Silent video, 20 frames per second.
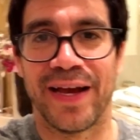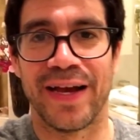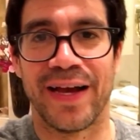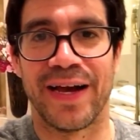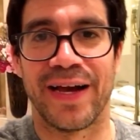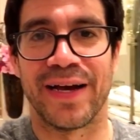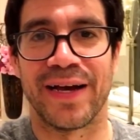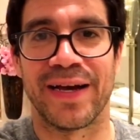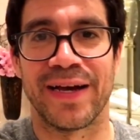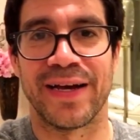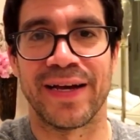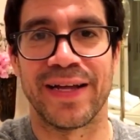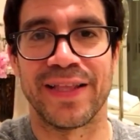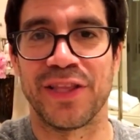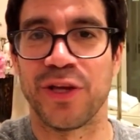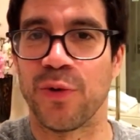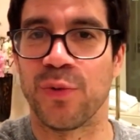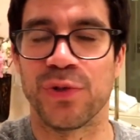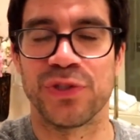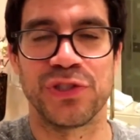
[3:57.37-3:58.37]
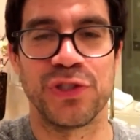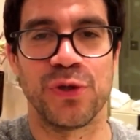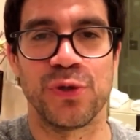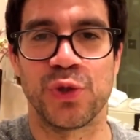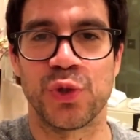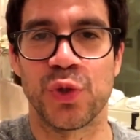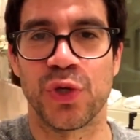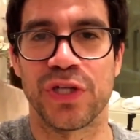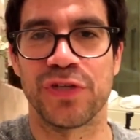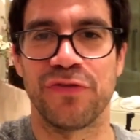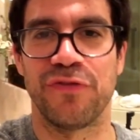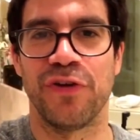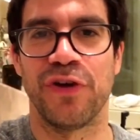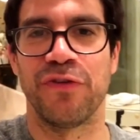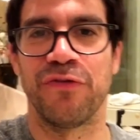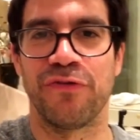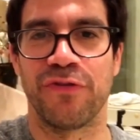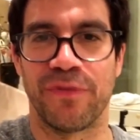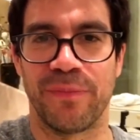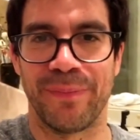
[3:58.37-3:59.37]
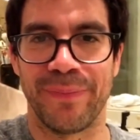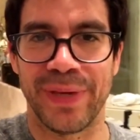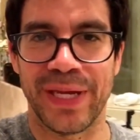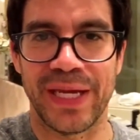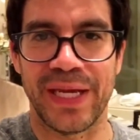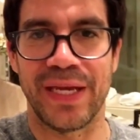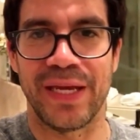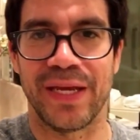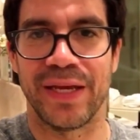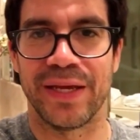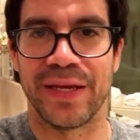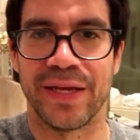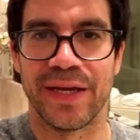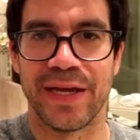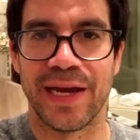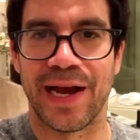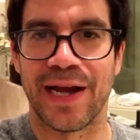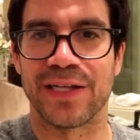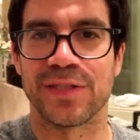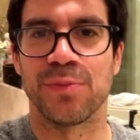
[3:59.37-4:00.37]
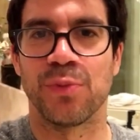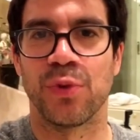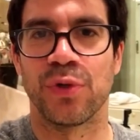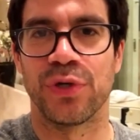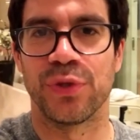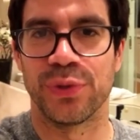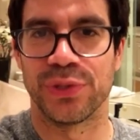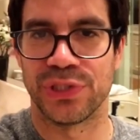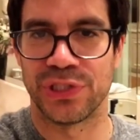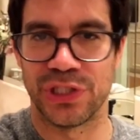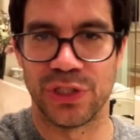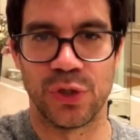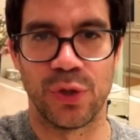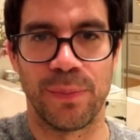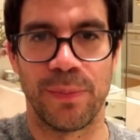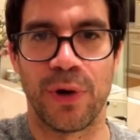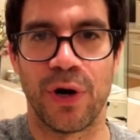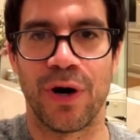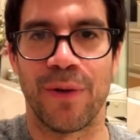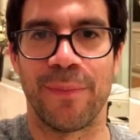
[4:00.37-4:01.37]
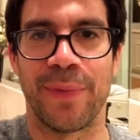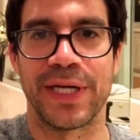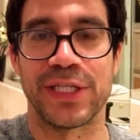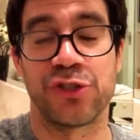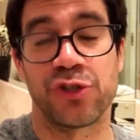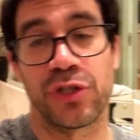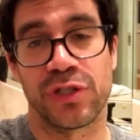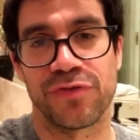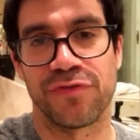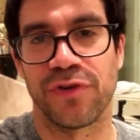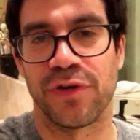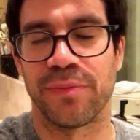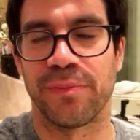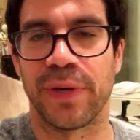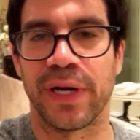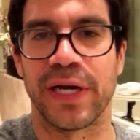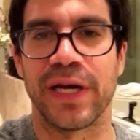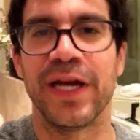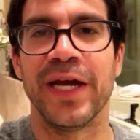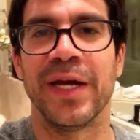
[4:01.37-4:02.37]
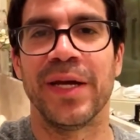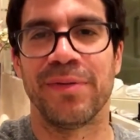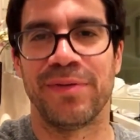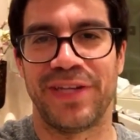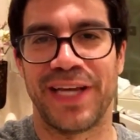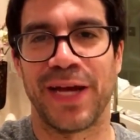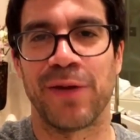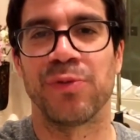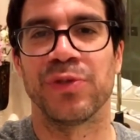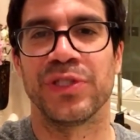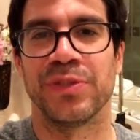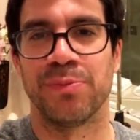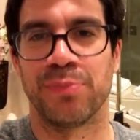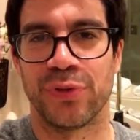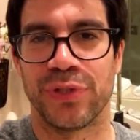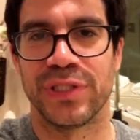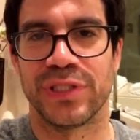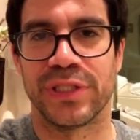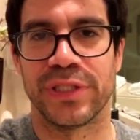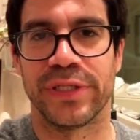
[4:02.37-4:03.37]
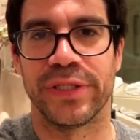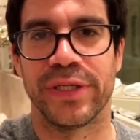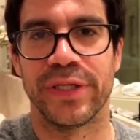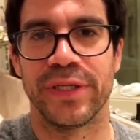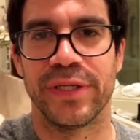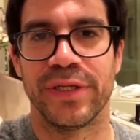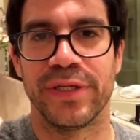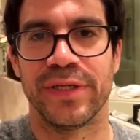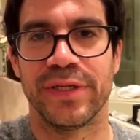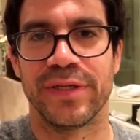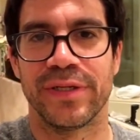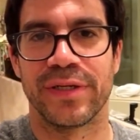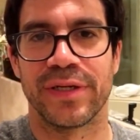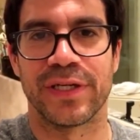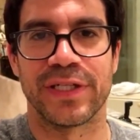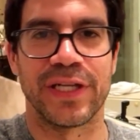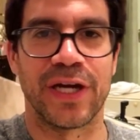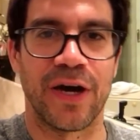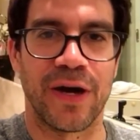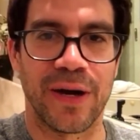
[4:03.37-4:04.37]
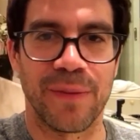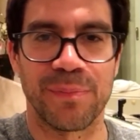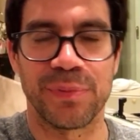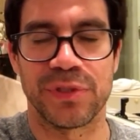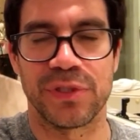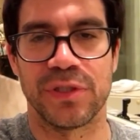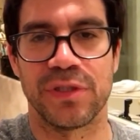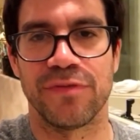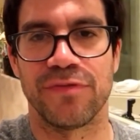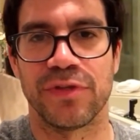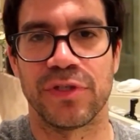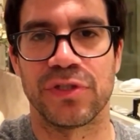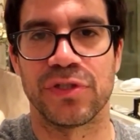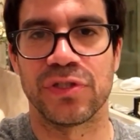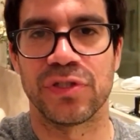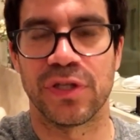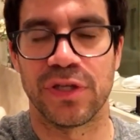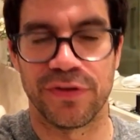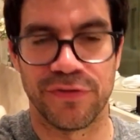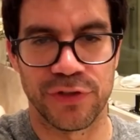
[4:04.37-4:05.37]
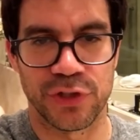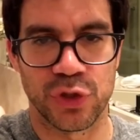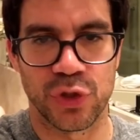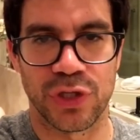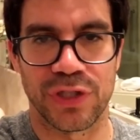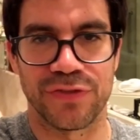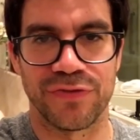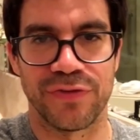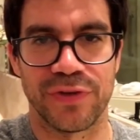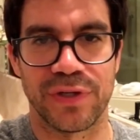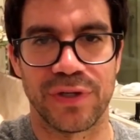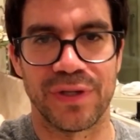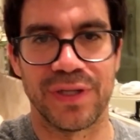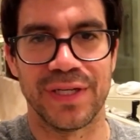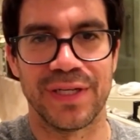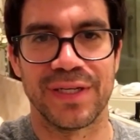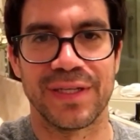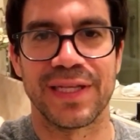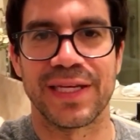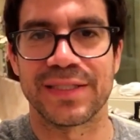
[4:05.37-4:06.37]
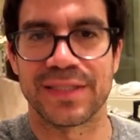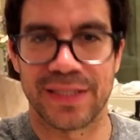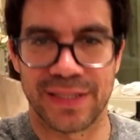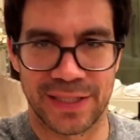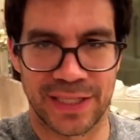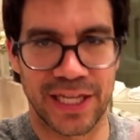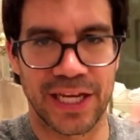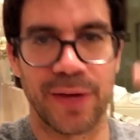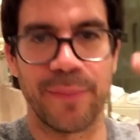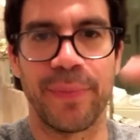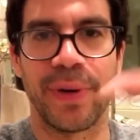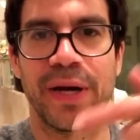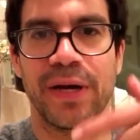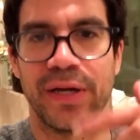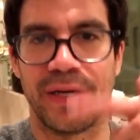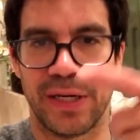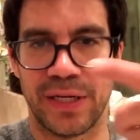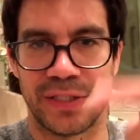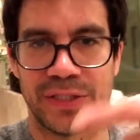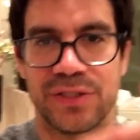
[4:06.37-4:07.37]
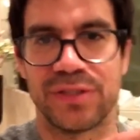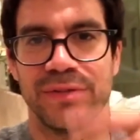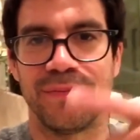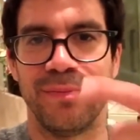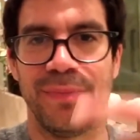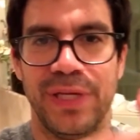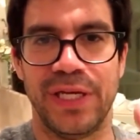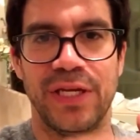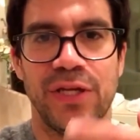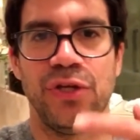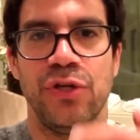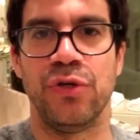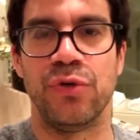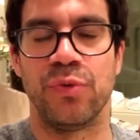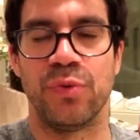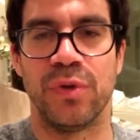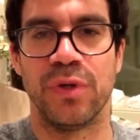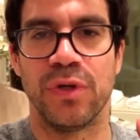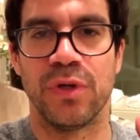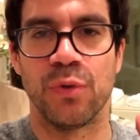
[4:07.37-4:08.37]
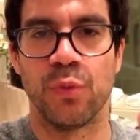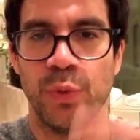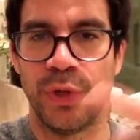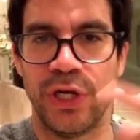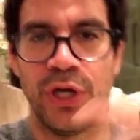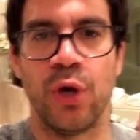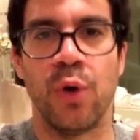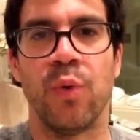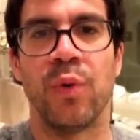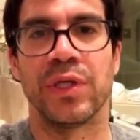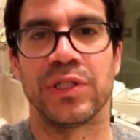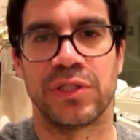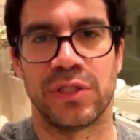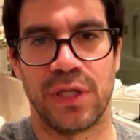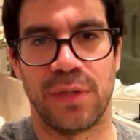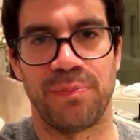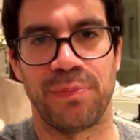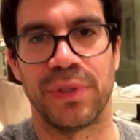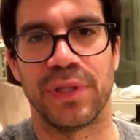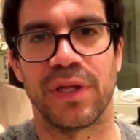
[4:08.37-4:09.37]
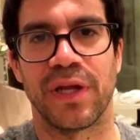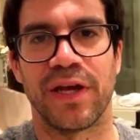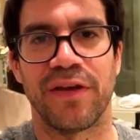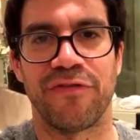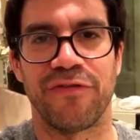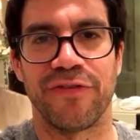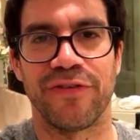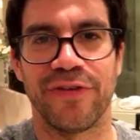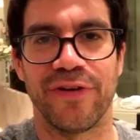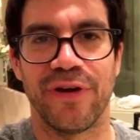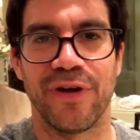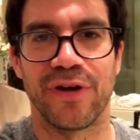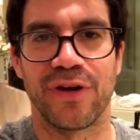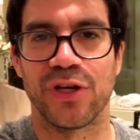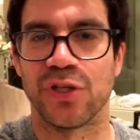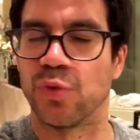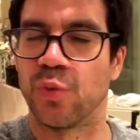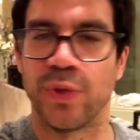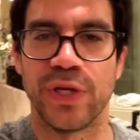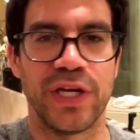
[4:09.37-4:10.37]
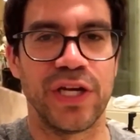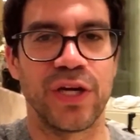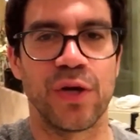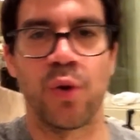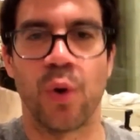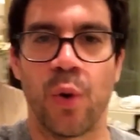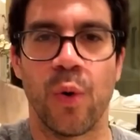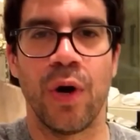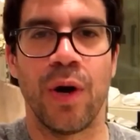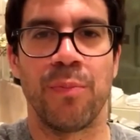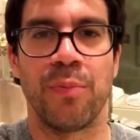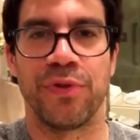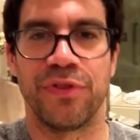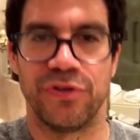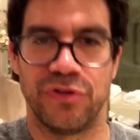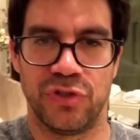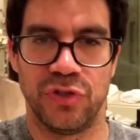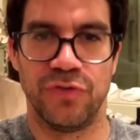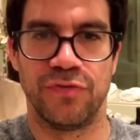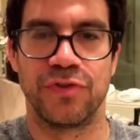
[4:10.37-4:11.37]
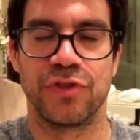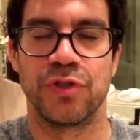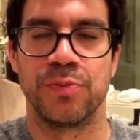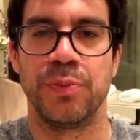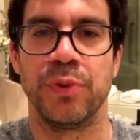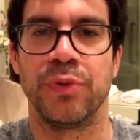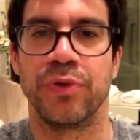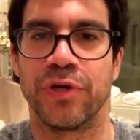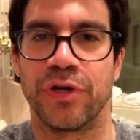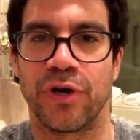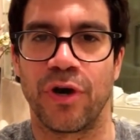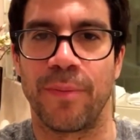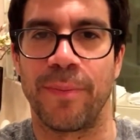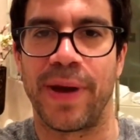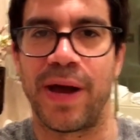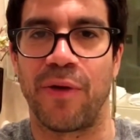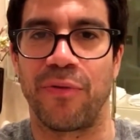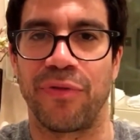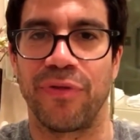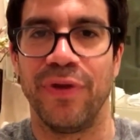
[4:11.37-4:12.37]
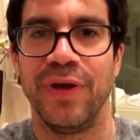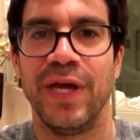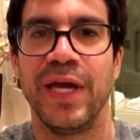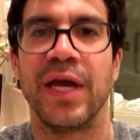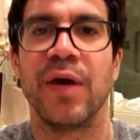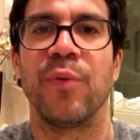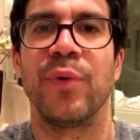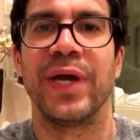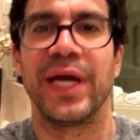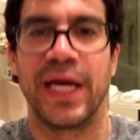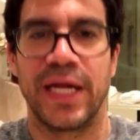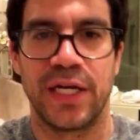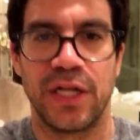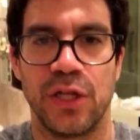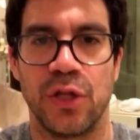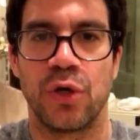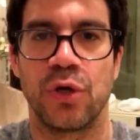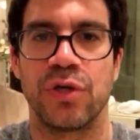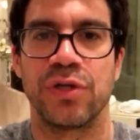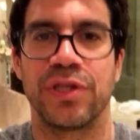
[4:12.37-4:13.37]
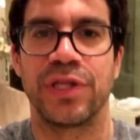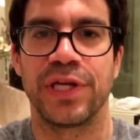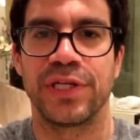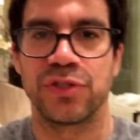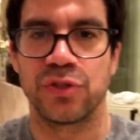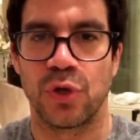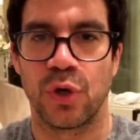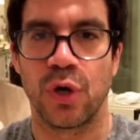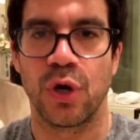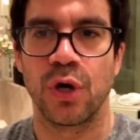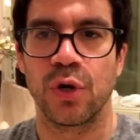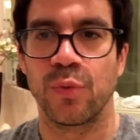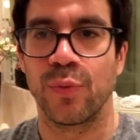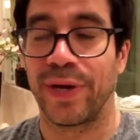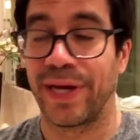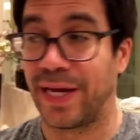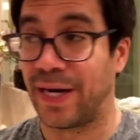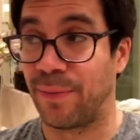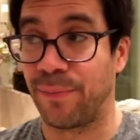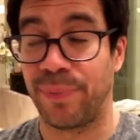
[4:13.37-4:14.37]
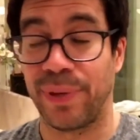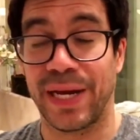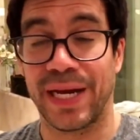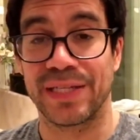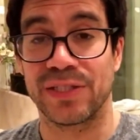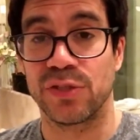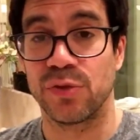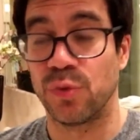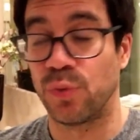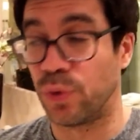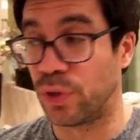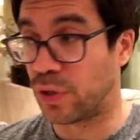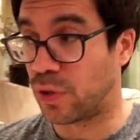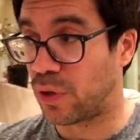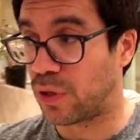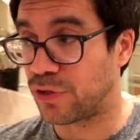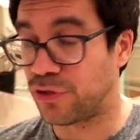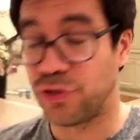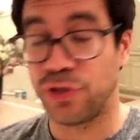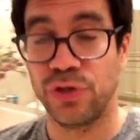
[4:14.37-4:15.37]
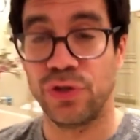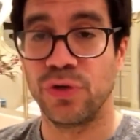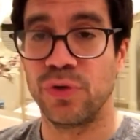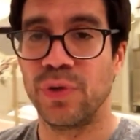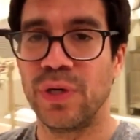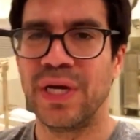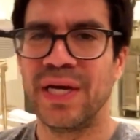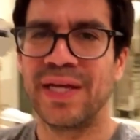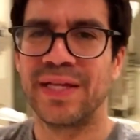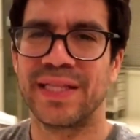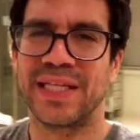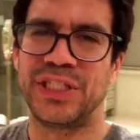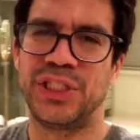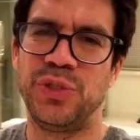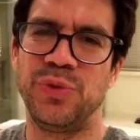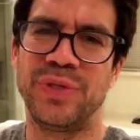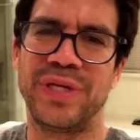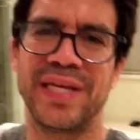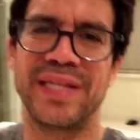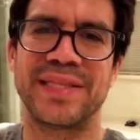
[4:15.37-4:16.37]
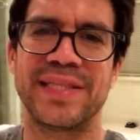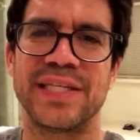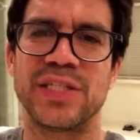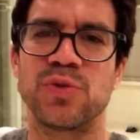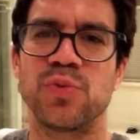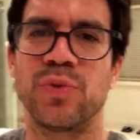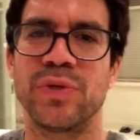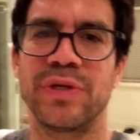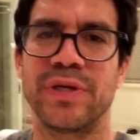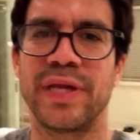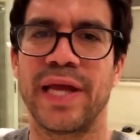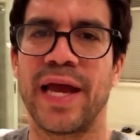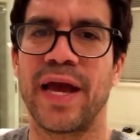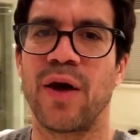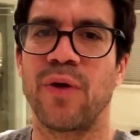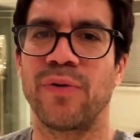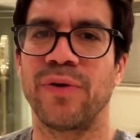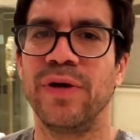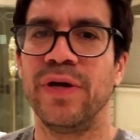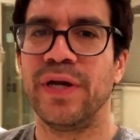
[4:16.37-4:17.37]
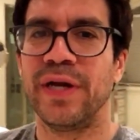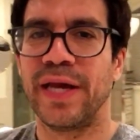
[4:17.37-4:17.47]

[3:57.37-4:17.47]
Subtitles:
There was no trust fund for me. I was born to a single mom. My trust fund, my dad was in prison. The opposite of a trust fund. That's the thing about us, me and you. We know what's up in life because we didn't grow up with a silver spoon in our mouth. We had to learn things the hard way. And I'm passing one on to you that you get this one down.